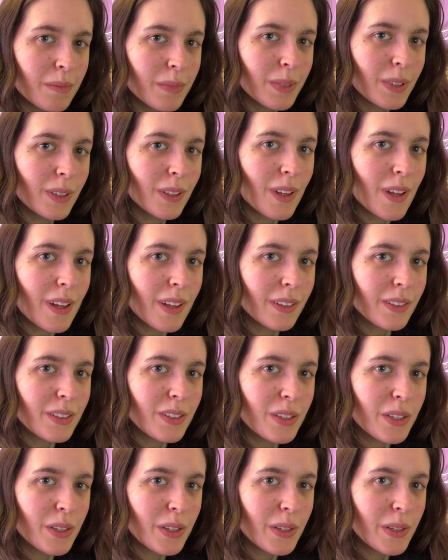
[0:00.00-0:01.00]
belong
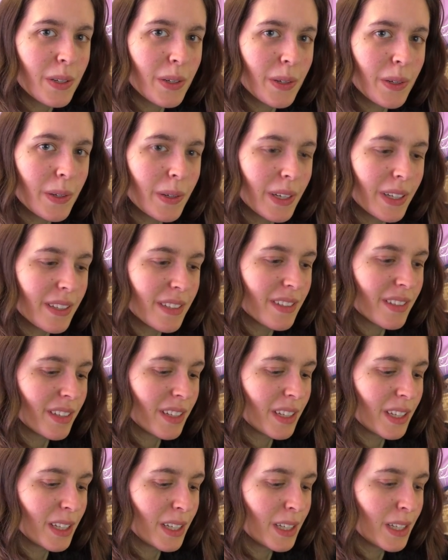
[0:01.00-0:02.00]
to a
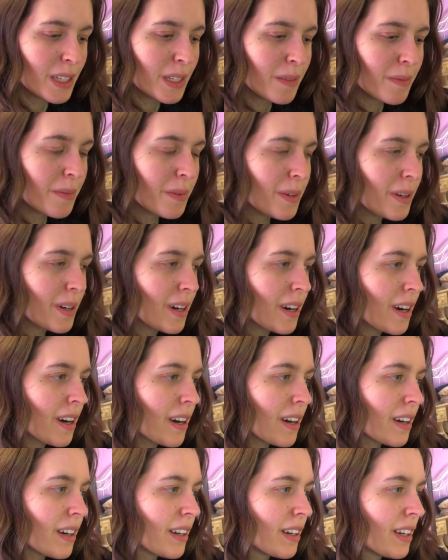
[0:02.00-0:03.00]
team or
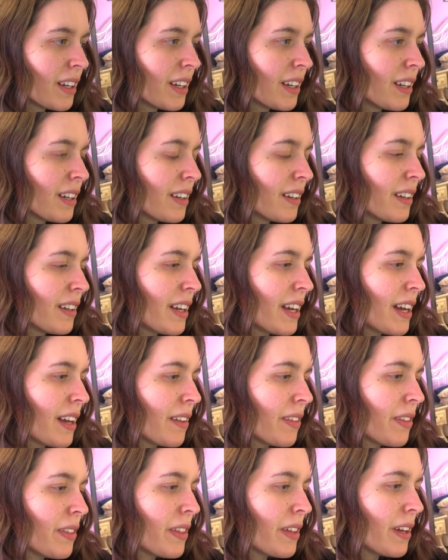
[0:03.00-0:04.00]
are
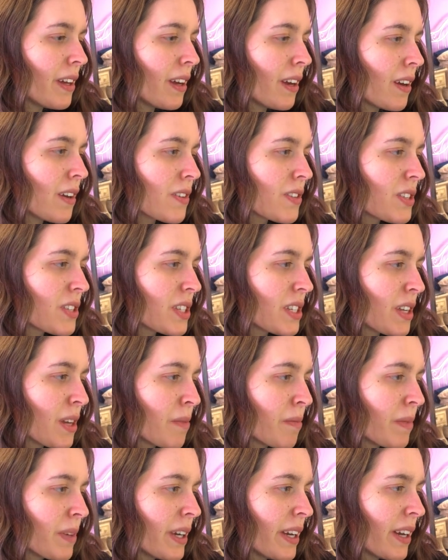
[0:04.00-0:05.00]
out there
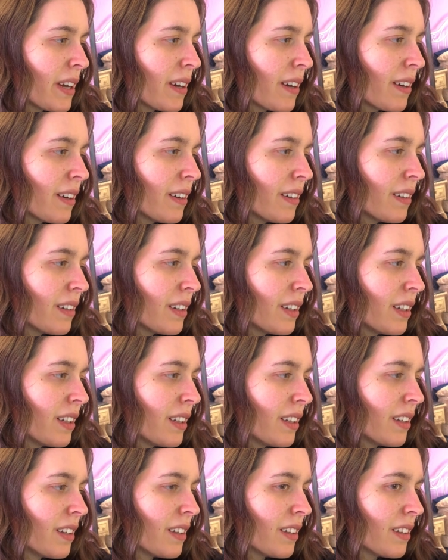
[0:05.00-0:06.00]
somewhere.
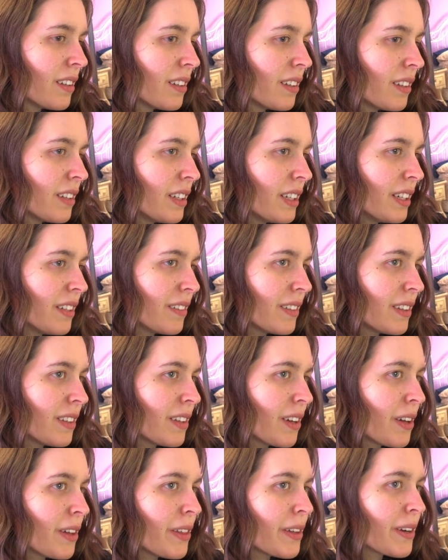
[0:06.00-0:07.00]
Even
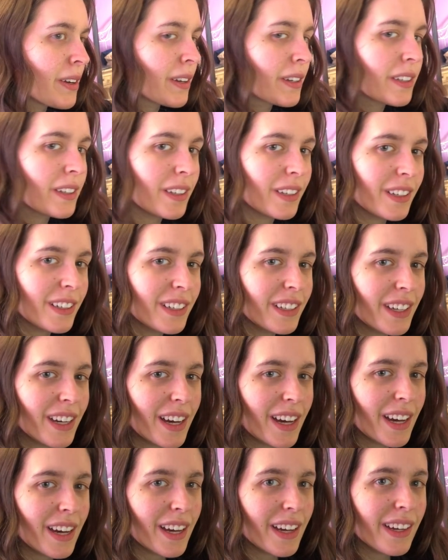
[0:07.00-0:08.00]
though they're good
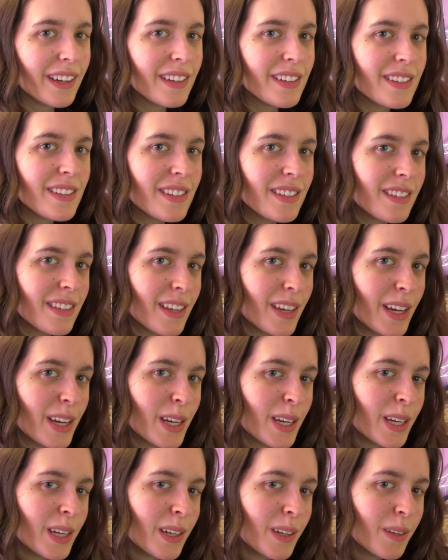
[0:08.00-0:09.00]
guys,
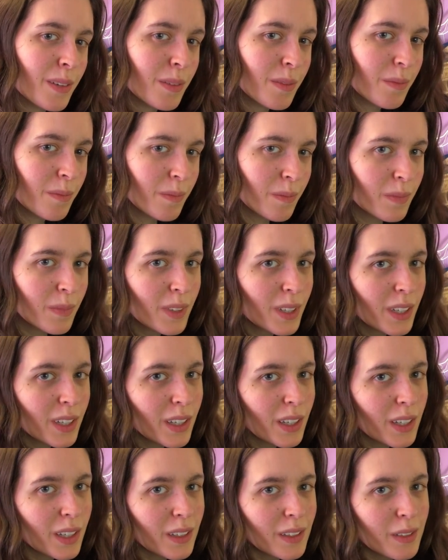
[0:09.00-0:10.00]
they
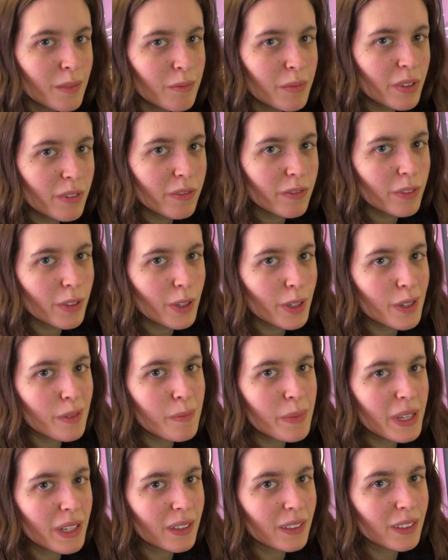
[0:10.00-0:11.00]
prefer to
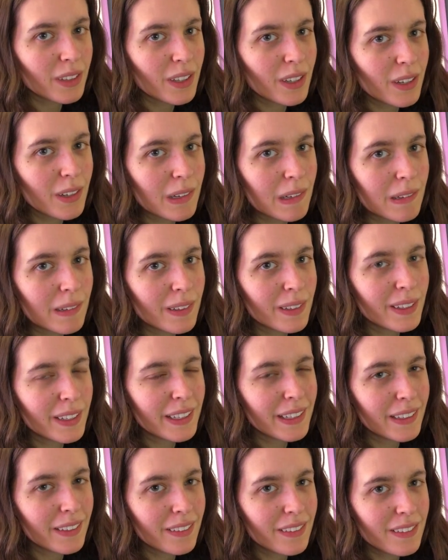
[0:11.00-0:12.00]
be alone
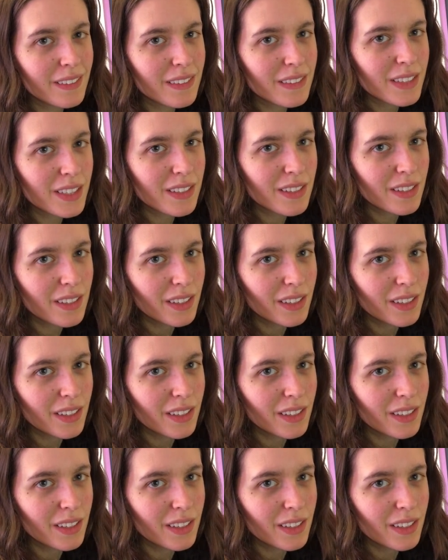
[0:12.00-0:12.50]
and